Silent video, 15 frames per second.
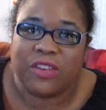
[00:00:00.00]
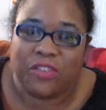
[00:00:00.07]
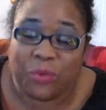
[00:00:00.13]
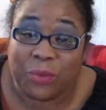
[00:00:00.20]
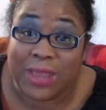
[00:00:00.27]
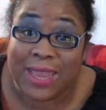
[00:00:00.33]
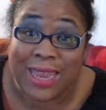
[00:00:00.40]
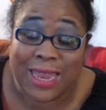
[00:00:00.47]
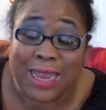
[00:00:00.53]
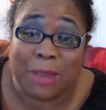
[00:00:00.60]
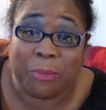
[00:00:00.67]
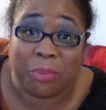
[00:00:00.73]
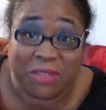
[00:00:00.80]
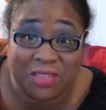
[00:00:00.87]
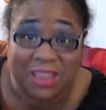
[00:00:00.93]
to
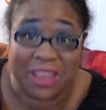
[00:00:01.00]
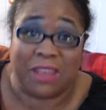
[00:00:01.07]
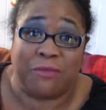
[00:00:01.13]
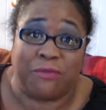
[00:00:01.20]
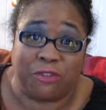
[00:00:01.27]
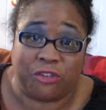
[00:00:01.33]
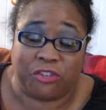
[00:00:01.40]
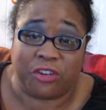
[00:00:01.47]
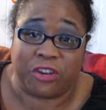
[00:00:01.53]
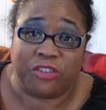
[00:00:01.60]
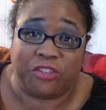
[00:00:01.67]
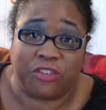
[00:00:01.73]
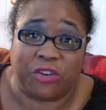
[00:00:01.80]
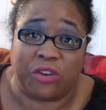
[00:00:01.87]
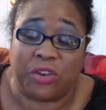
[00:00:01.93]
keep the
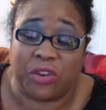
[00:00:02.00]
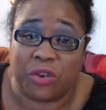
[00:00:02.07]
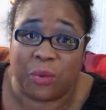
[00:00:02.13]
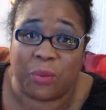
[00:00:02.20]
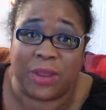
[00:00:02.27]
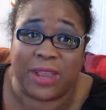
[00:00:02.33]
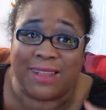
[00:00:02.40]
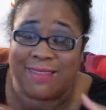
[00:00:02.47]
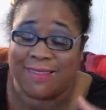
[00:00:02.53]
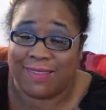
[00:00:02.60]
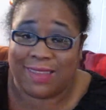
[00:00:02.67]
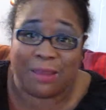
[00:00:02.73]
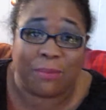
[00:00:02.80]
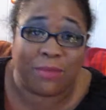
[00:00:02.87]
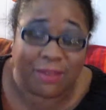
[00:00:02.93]
infrastructure going
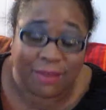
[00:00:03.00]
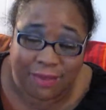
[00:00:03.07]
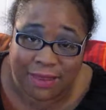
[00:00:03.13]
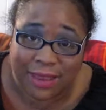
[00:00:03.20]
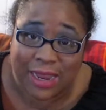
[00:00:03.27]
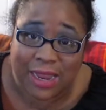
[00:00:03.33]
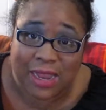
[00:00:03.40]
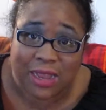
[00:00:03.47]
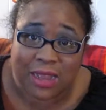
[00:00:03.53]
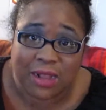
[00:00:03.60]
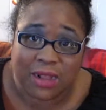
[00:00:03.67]
seamlessly.